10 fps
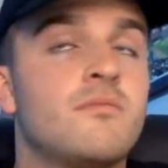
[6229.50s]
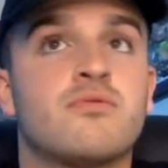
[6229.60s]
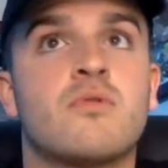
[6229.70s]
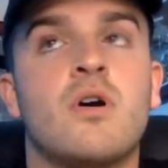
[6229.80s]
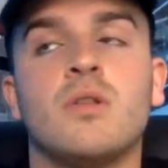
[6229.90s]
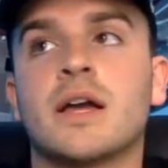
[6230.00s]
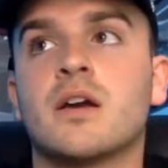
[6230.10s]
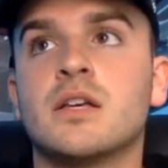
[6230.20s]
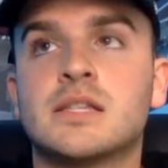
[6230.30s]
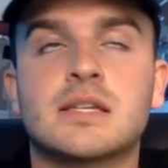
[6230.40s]
bro,
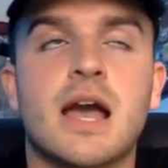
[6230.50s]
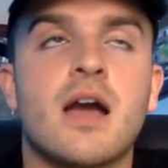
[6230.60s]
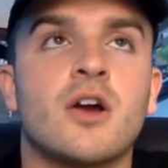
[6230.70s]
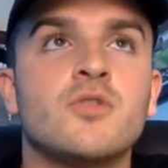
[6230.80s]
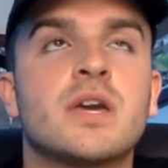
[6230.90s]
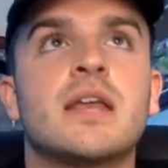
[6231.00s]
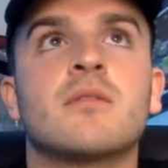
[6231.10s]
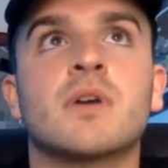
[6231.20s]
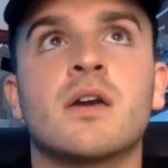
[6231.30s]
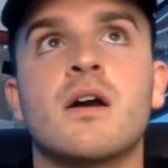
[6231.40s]
like, is this guy, are you
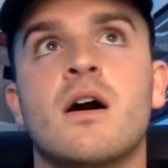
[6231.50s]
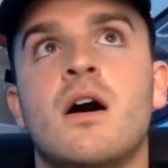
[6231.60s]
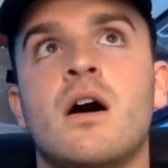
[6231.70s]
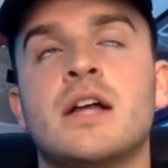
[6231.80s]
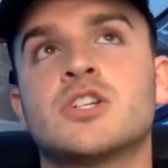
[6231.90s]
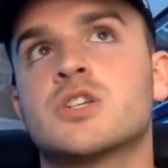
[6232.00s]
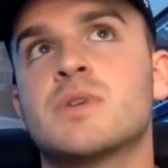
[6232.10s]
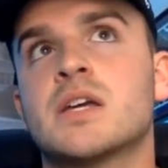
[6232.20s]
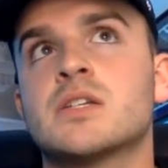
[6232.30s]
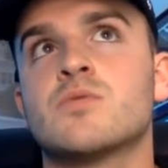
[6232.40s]
kidding me? And just
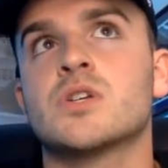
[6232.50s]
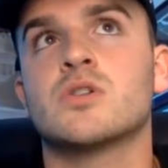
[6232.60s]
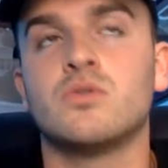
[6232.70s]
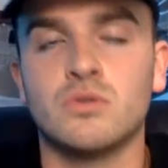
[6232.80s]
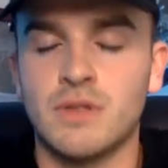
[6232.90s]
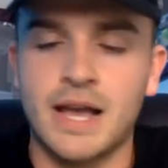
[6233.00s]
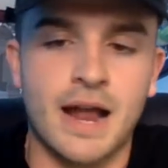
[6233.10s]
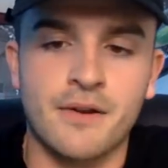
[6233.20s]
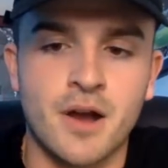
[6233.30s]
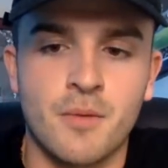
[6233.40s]
because he was a cool, like,
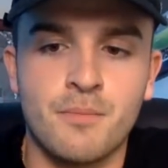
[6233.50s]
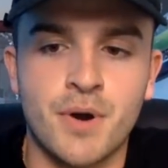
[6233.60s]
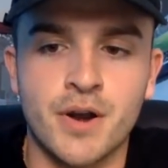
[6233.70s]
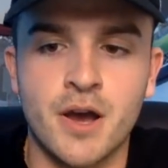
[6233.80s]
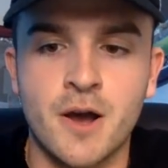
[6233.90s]
I don't know. But